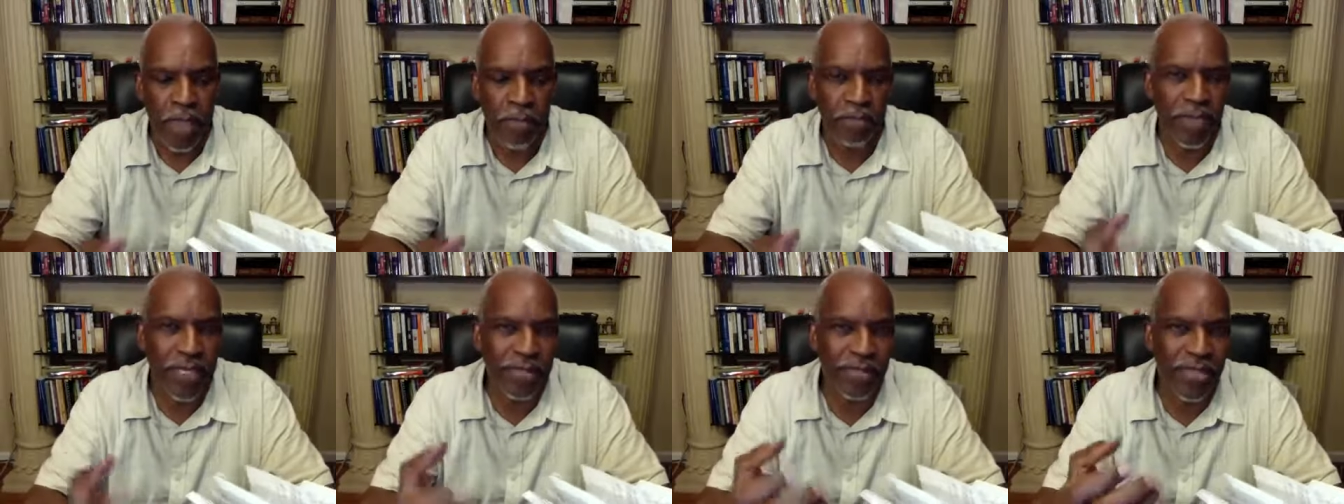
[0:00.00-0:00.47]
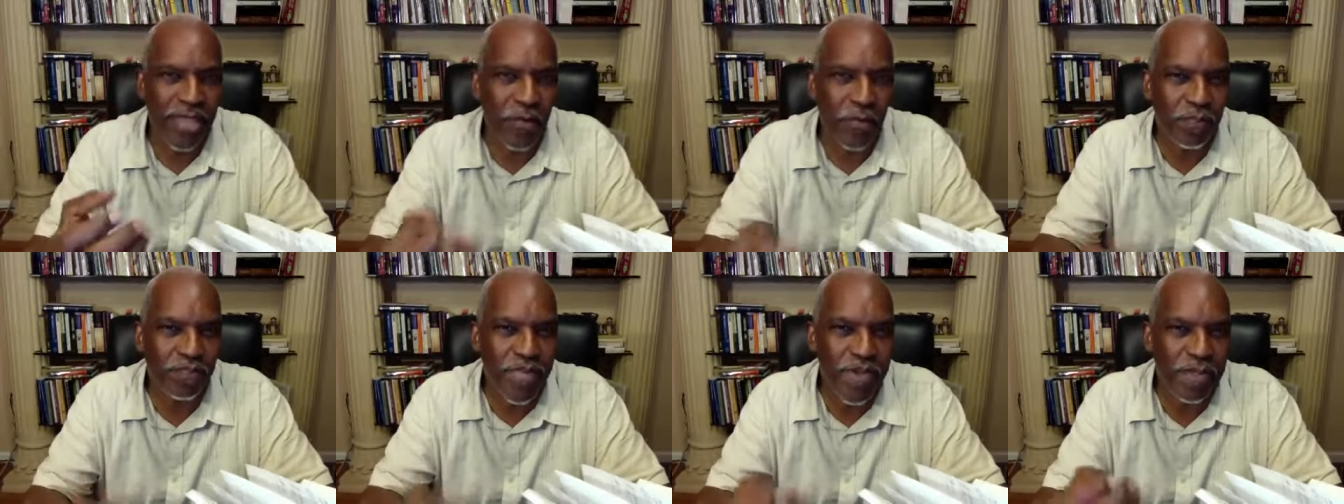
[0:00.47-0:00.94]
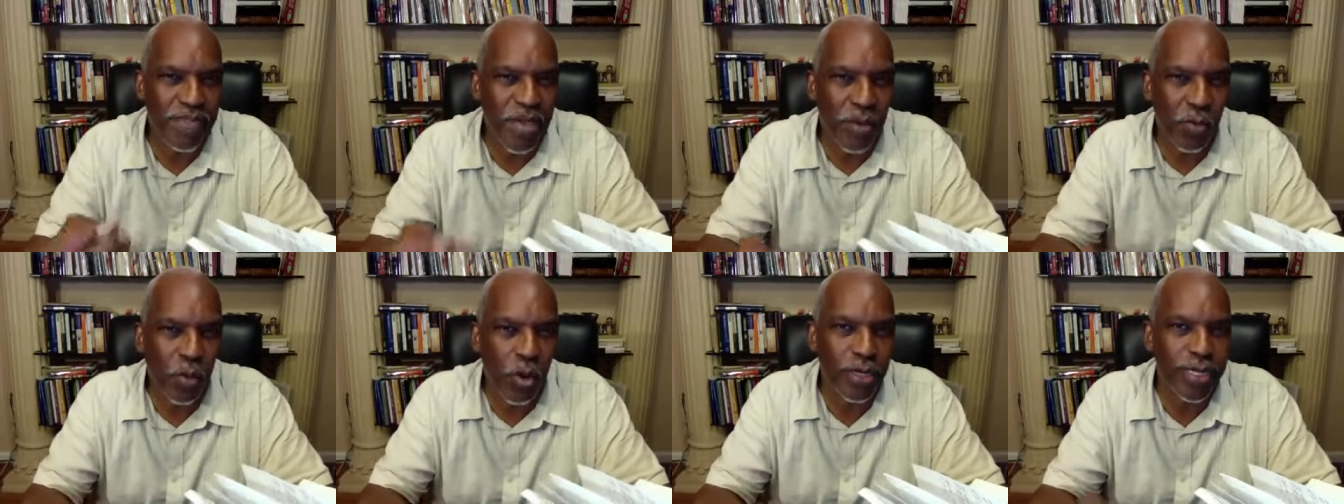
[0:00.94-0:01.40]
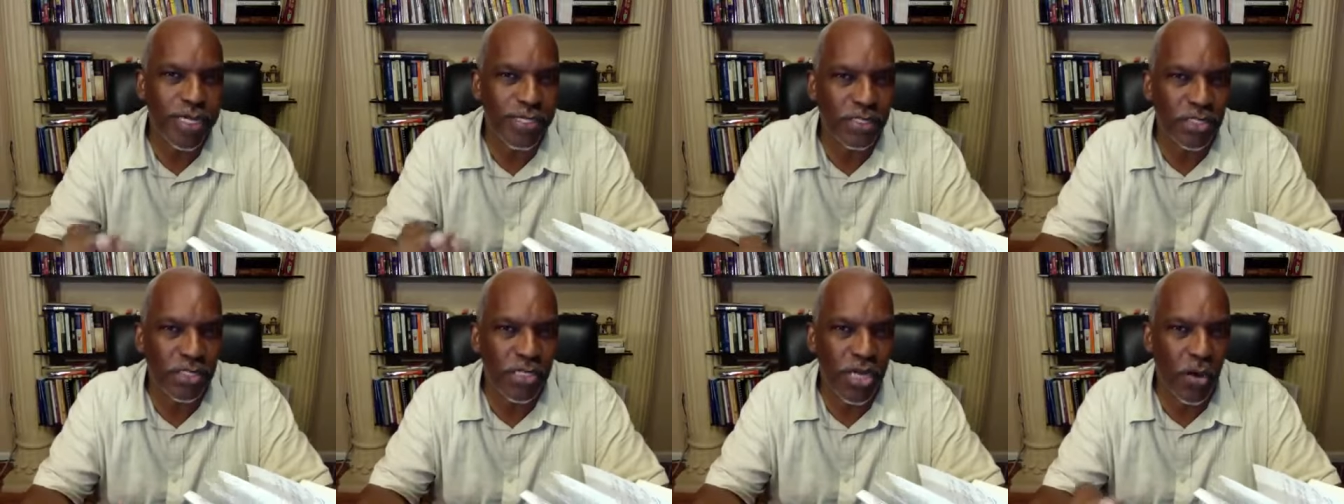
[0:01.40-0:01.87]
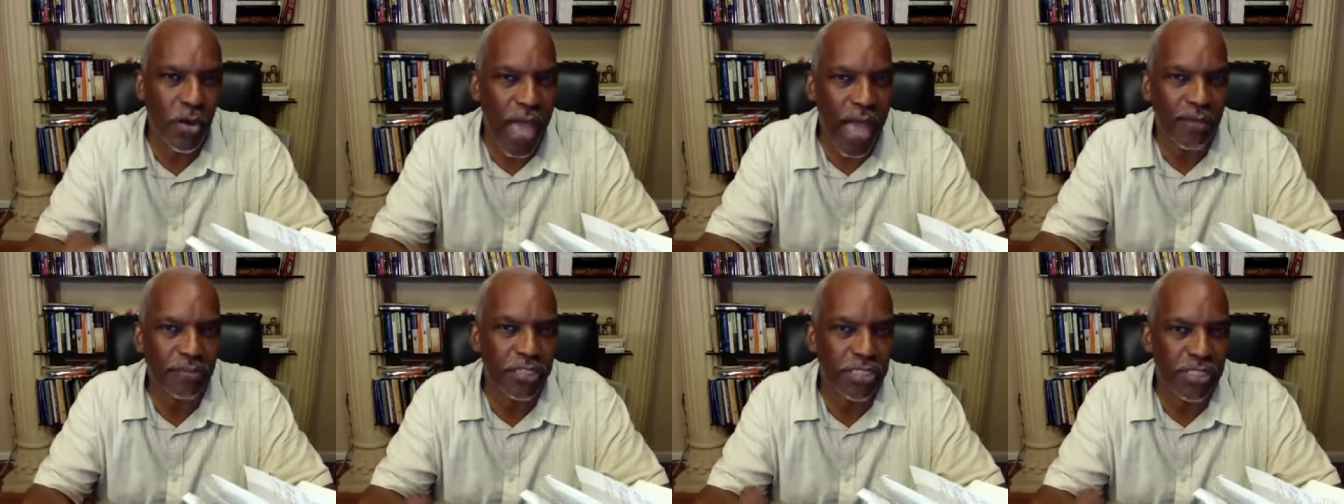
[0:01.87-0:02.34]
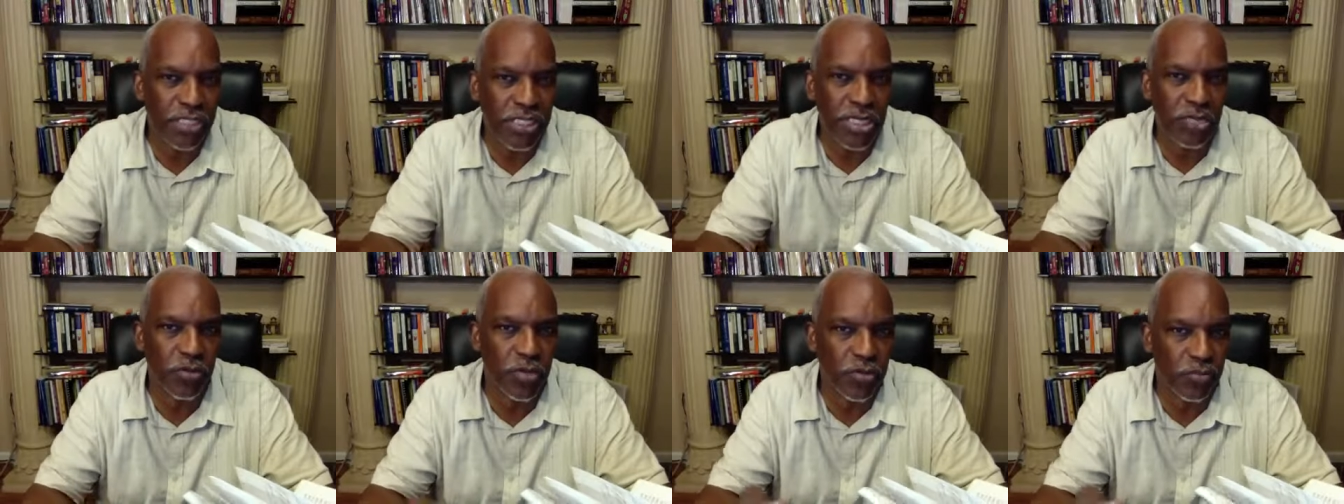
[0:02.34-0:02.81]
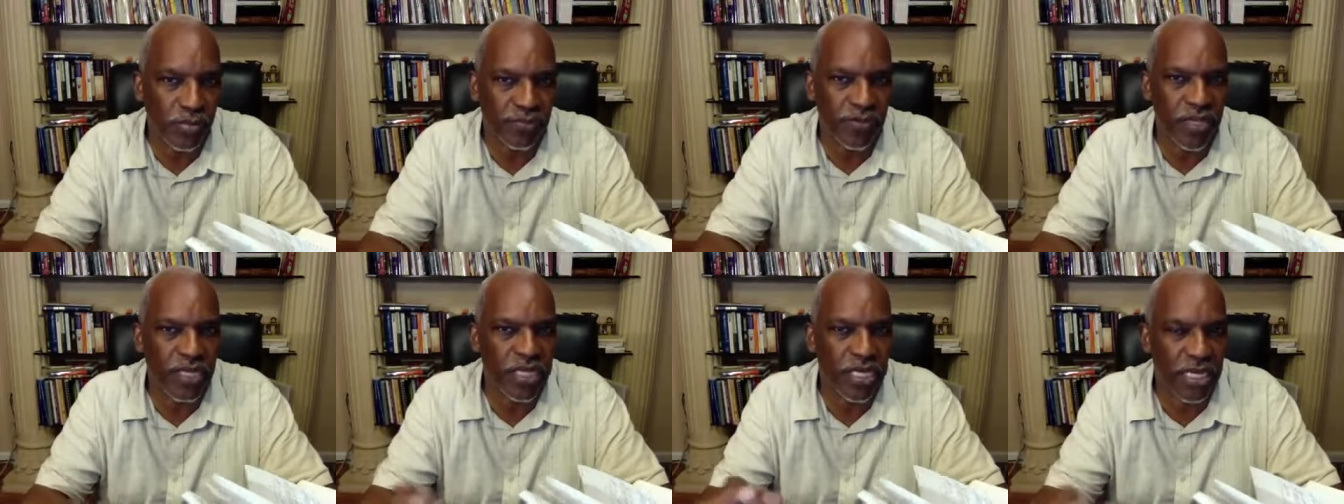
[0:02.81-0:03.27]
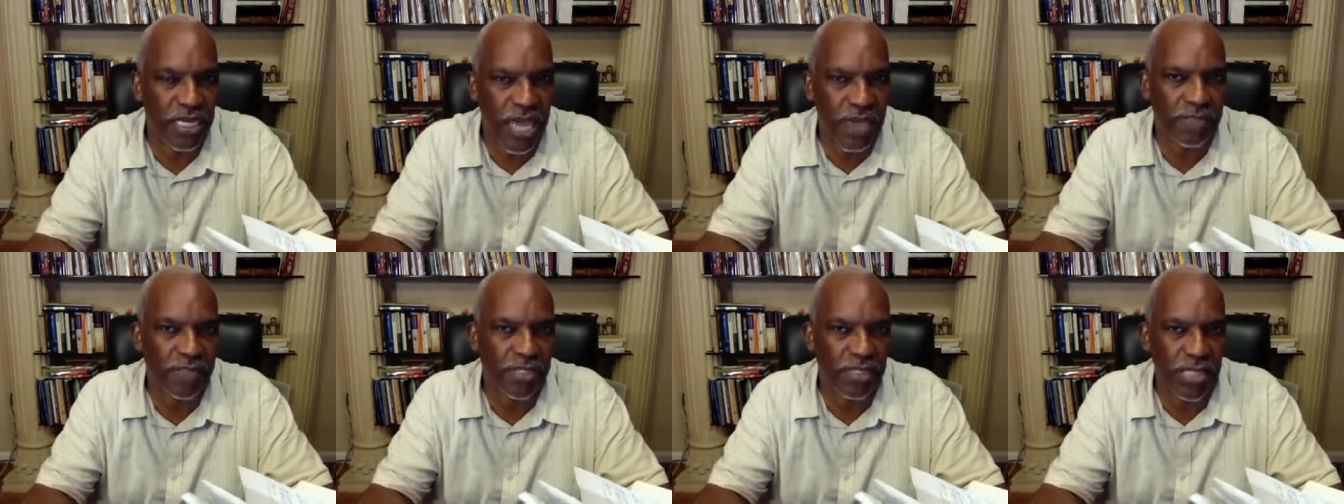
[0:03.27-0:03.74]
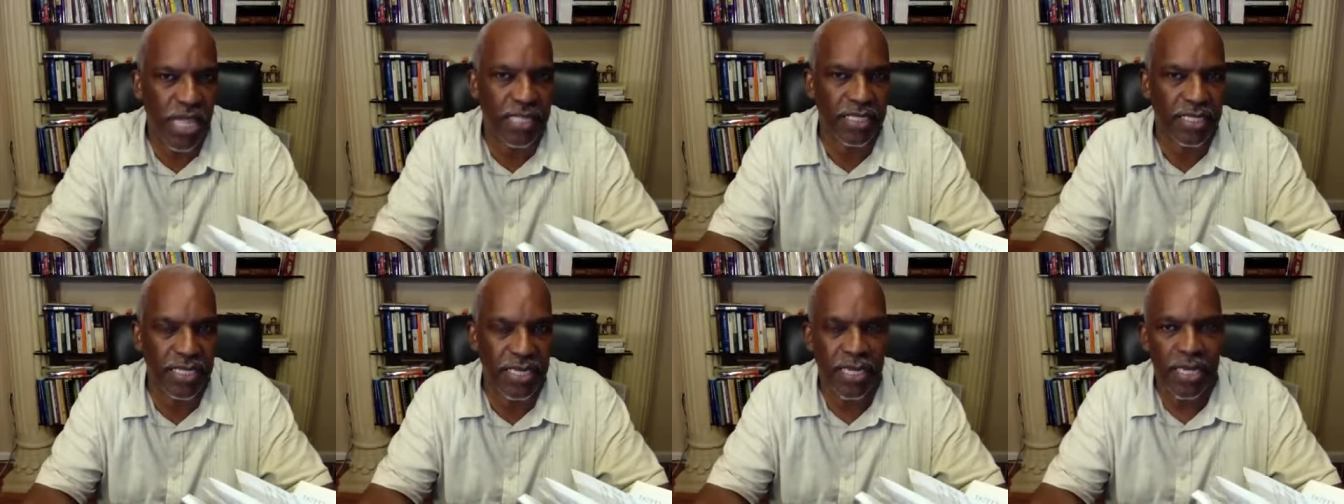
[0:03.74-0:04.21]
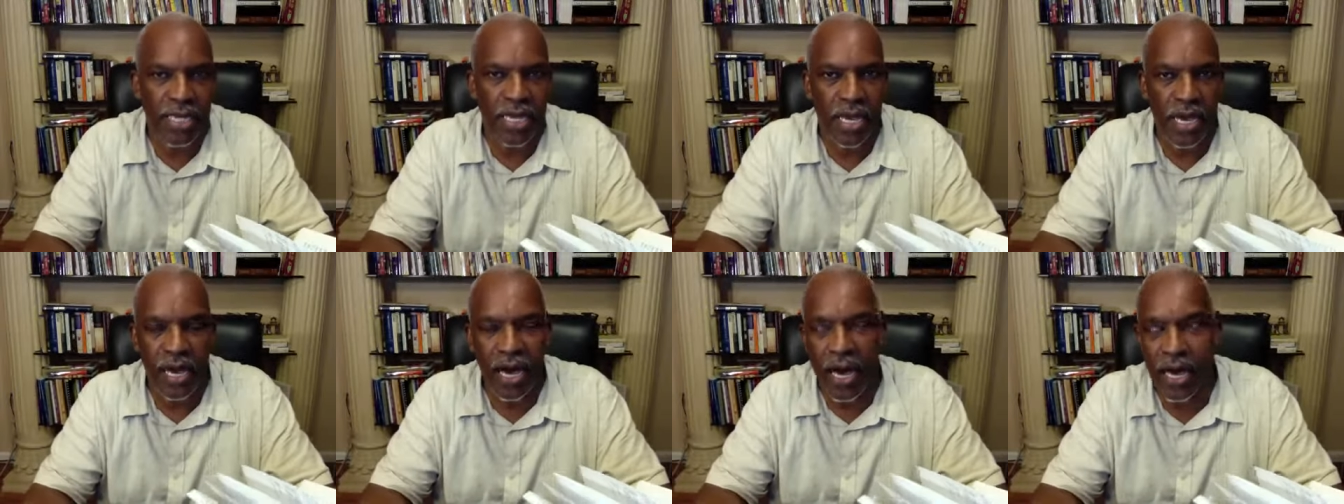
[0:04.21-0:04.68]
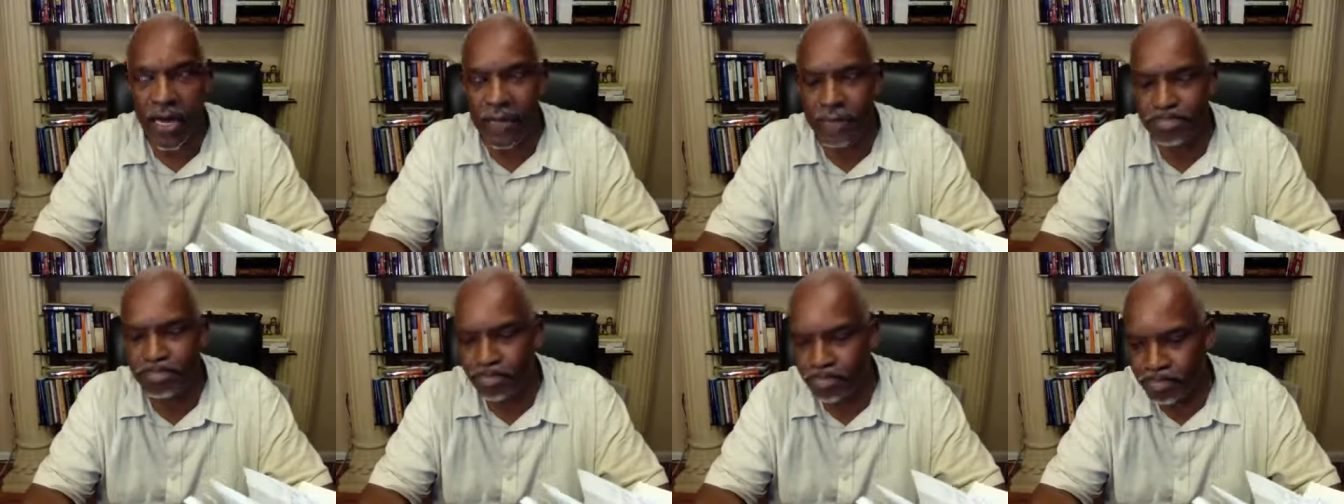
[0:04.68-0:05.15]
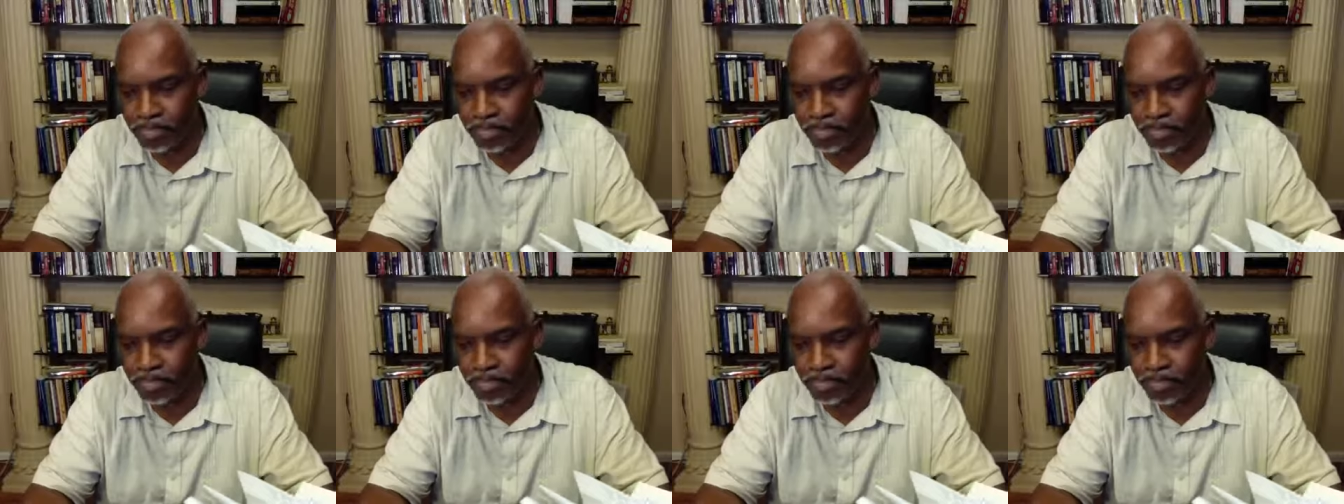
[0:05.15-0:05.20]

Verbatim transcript: but they they've been wanting to know how to deal with prophetic and apostolic um,